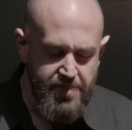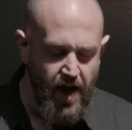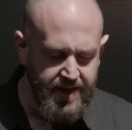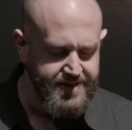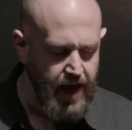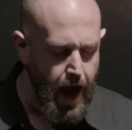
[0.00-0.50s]

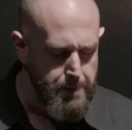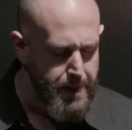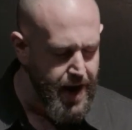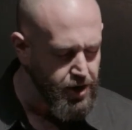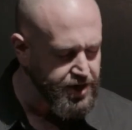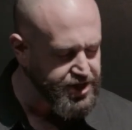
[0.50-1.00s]
Thus I
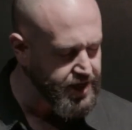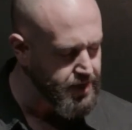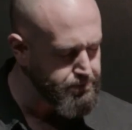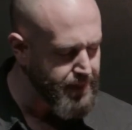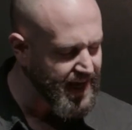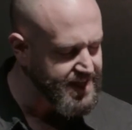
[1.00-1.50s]
perish in
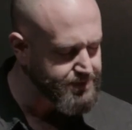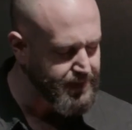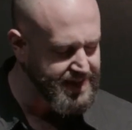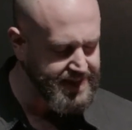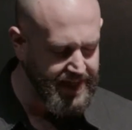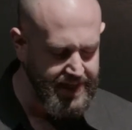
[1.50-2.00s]

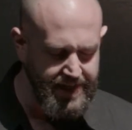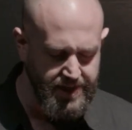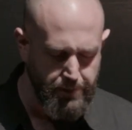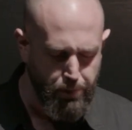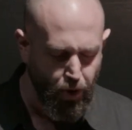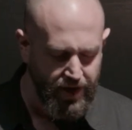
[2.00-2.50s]
amazement, eating
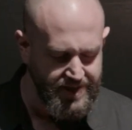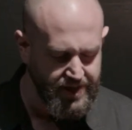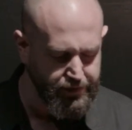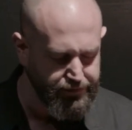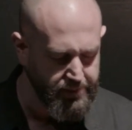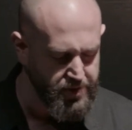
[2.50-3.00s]
the
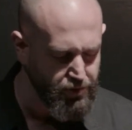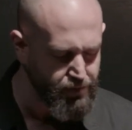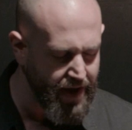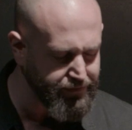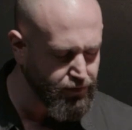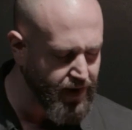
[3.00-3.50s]
poison from your
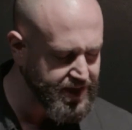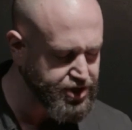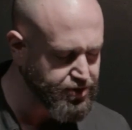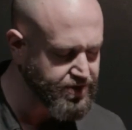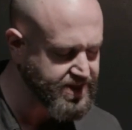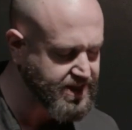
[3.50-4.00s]

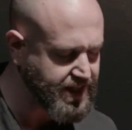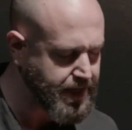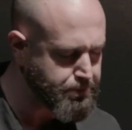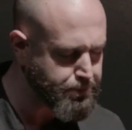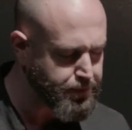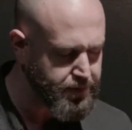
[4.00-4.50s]
reverential
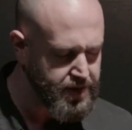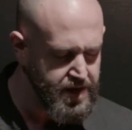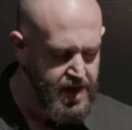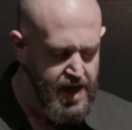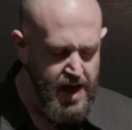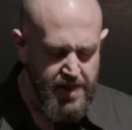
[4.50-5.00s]
sleep.
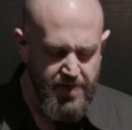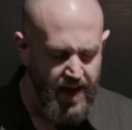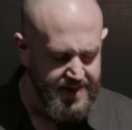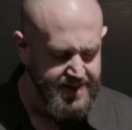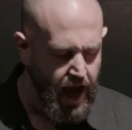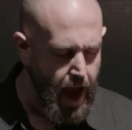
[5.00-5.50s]

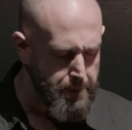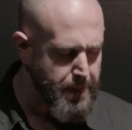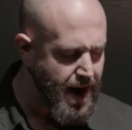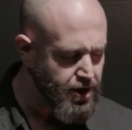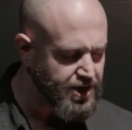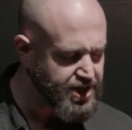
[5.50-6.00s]
Thus I
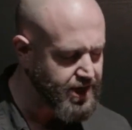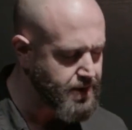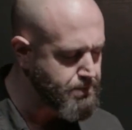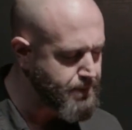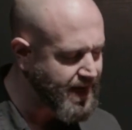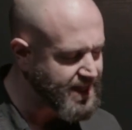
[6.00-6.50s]
perish in
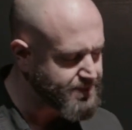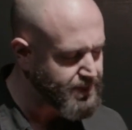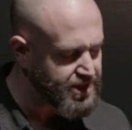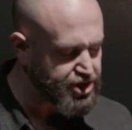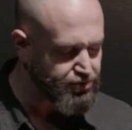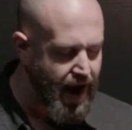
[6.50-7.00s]

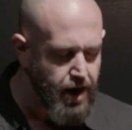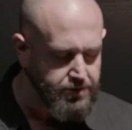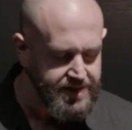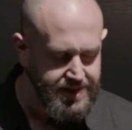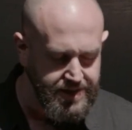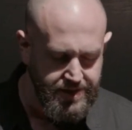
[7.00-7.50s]
amazement,
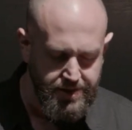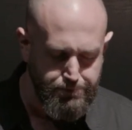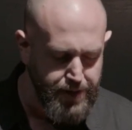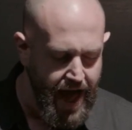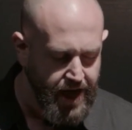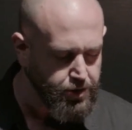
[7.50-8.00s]
drowning in the
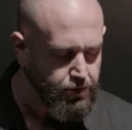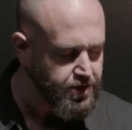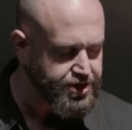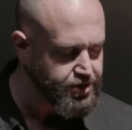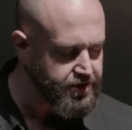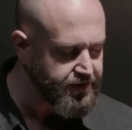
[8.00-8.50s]
black
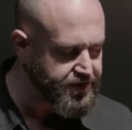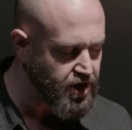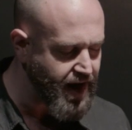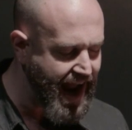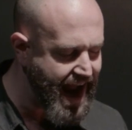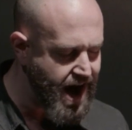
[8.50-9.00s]
orchard of
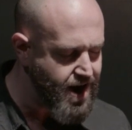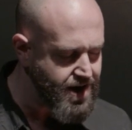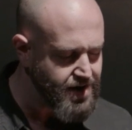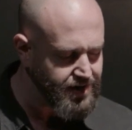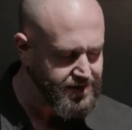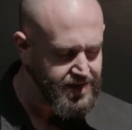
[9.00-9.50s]
your
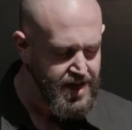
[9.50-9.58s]
hair.